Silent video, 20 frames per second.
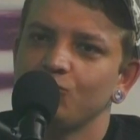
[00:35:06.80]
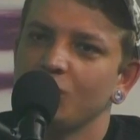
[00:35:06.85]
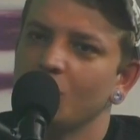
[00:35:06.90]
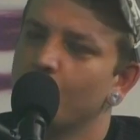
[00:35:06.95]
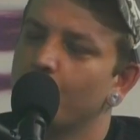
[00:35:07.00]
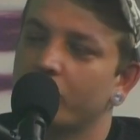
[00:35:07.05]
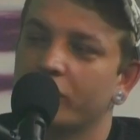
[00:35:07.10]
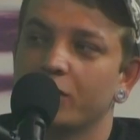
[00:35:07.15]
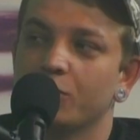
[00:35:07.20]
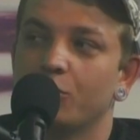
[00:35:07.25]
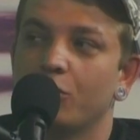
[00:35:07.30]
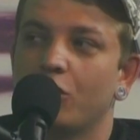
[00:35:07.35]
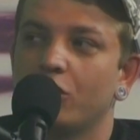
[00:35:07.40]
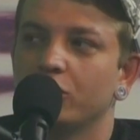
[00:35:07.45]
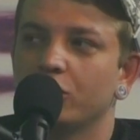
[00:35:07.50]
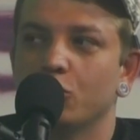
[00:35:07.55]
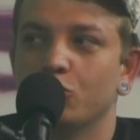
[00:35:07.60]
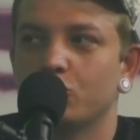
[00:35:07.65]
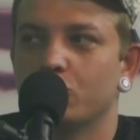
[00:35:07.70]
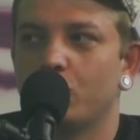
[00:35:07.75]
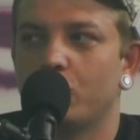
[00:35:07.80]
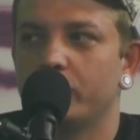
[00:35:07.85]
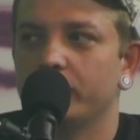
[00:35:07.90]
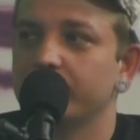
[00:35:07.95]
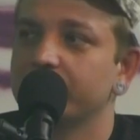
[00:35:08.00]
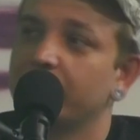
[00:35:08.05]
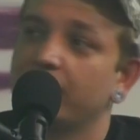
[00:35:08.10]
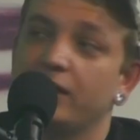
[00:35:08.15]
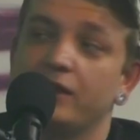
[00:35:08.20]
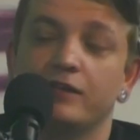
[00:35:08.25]
Working with local
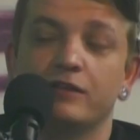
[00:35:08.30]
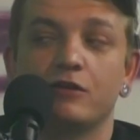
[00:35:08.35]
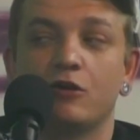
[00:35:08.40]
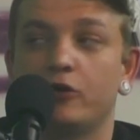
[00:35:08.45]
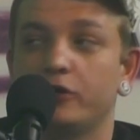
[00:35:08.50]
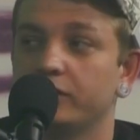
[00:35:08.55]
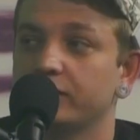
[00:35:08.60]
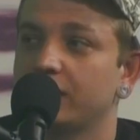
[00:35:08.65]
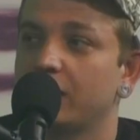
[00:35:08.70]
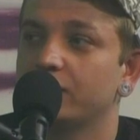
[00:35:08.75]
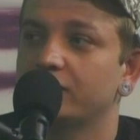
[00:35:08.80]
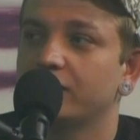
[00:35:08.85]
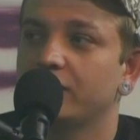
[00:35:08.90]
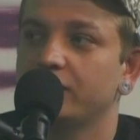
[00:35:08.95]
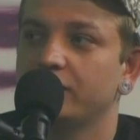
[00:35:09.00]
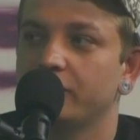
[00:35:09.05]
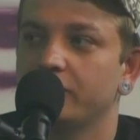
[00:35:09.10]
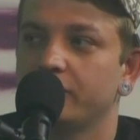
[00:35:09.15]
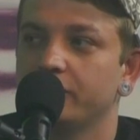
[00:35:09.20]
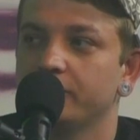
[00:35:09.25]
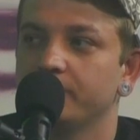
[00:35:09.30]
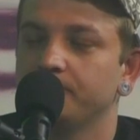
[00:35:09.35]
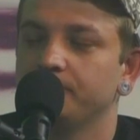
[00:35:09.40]
artists and artists outside the area